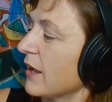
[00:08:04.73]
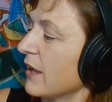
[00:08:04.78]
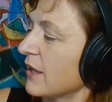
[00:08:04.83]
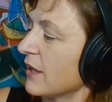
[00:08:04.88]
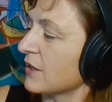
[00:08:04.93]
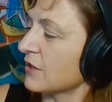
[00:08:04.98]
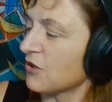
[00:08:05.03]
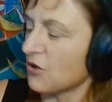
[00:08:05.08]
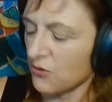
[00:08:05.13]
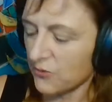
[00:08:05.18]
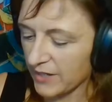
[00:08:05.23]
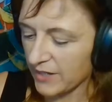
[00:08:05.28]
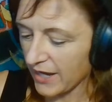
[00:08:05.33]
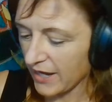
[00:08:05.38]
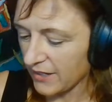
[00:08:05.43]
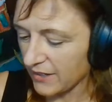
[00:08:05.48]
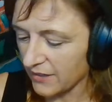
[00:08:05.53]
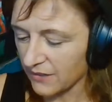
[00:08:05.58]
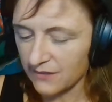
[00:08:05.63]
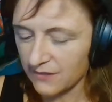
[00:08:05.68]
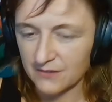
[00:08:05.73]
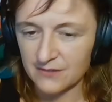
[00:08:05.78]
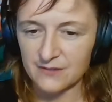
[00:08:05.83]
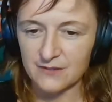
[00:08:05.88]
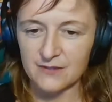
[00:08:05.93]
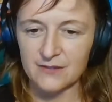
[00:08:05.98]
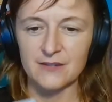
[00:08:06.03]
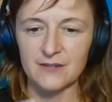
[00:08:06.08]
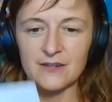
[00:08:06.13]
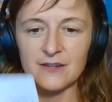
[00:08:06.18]
in creating
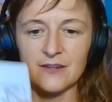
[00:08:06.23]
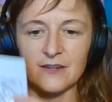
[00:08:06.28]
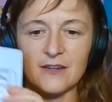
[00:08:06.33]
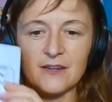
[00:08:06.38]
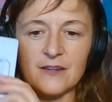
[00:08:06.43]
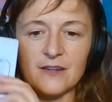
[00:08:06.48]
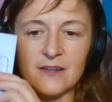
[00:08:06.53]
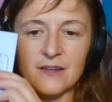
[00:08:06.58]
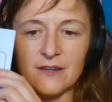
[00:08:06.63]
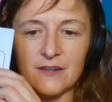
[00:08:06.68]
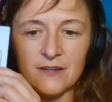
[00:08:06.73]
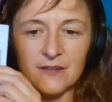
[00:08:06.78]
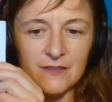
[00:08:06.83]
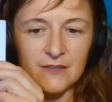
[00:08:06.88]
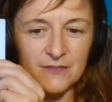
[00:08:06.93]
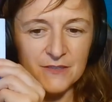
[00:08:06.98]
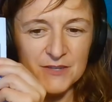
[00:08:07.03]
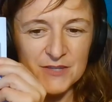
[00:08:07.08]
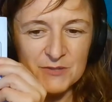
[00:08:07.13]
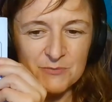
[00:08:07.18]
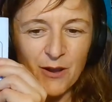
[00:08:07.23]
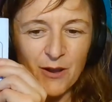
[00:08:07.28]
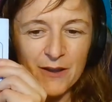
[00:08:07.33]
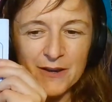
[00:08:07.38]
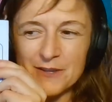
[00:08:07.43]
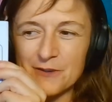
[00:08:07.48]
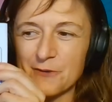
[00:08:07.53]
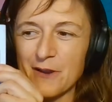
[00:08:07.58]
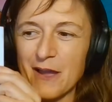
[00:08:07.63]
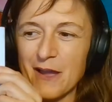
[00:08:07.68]
this body
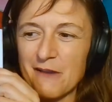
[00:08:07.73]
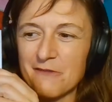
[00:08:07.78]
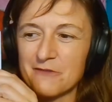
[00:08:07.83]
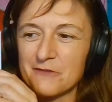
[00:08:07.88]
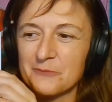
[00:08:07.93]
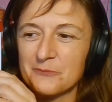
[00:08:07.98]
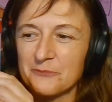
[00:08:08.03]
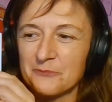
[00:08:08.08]
graph.